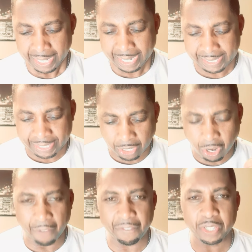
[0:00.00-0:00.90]
He took
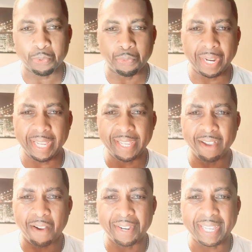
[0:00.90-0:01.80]
off his ring,
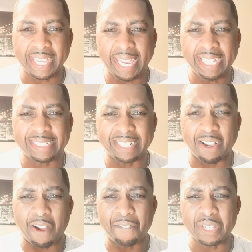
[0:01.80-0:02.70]
y'all. The king
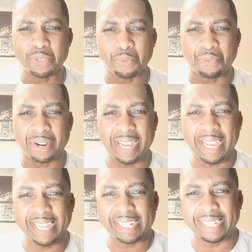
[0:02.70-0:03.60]
took off his
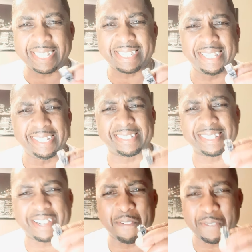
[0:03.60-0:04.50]
ring. Listen, he
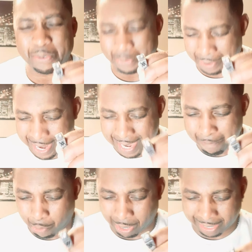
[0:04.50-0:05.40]
took off his
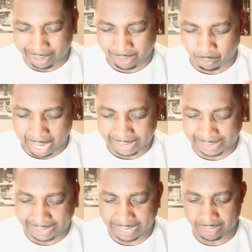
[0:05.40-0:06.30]
ring, boys and girls. Watch
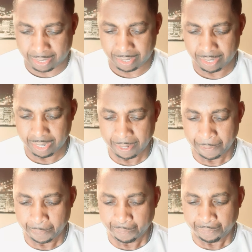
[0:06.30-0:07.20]
this.
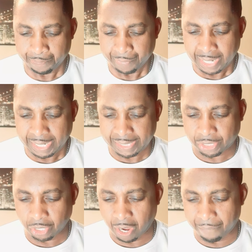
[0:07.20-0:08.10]
He
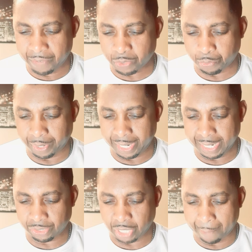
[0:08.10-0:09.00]
took off his
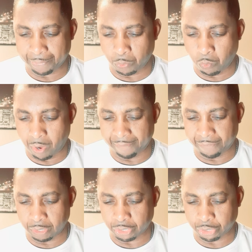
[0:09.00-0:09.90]
ring, chapter 1,
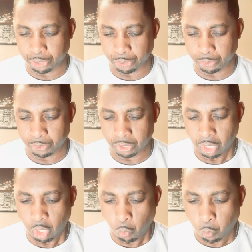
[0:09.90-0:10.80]
verse 2,
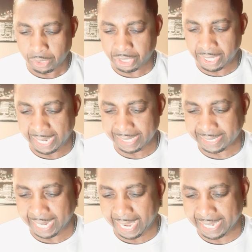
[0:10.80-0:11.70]
which he had
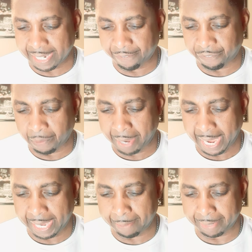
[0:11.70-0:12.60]
taken from
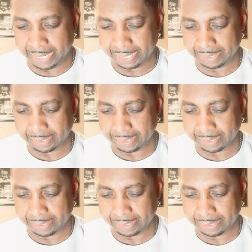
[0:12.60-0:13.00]
Haman,